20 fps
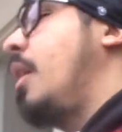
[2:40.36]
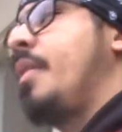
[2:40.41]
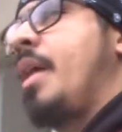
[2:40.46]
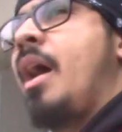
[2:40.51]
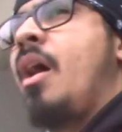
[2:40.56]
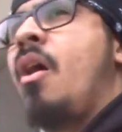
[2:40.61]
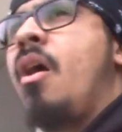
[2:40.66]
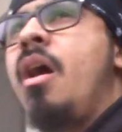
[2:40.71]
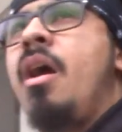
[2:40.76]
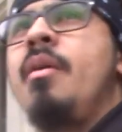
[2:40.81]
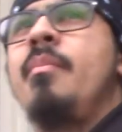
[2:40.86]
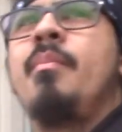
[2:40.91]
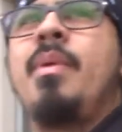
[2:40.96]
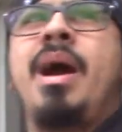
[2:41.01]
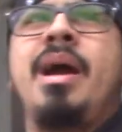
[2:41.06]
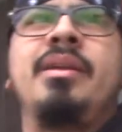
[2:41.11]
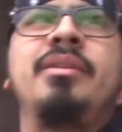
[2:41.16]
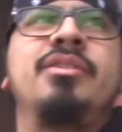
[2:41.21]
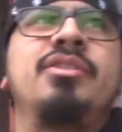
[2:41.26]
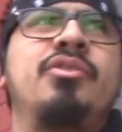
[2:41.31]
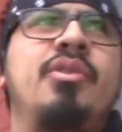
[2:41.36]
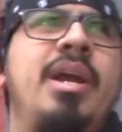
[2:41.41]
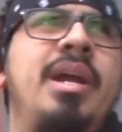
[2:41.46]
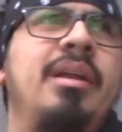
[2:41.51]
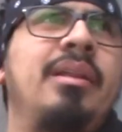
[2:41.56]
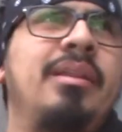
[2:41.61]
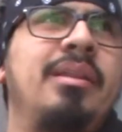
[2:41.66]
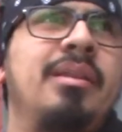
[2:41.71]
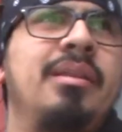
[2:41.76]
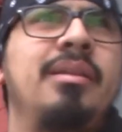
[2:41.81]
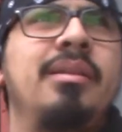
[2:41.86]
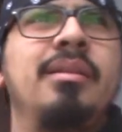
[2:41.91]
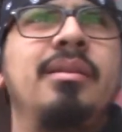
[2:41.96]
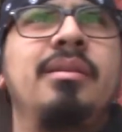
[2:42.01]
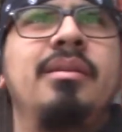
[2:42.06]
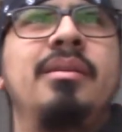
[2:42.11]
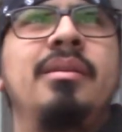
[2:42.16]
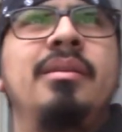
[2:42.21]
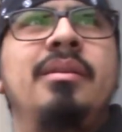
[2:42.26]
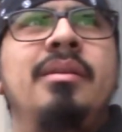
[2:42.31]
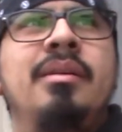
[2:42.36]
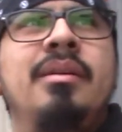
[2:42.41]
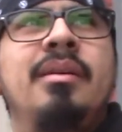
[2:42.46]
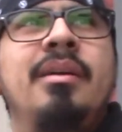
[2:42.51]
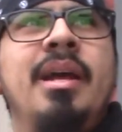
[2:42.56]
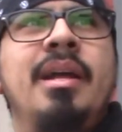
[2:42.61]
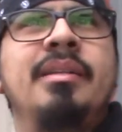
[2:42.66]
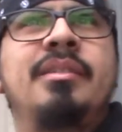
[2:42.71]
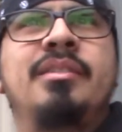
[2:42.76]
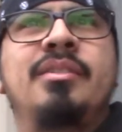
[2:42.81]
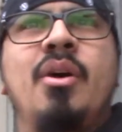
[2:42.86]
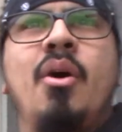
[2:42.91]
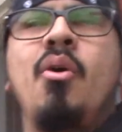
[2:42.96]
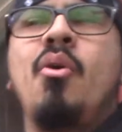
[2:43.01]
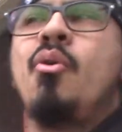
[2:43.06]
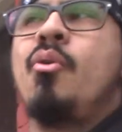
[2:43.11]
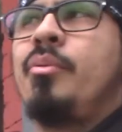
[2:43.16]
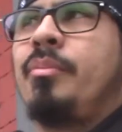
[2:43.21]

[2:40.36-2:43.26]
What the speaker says: thy heart, might, and strength, and soul.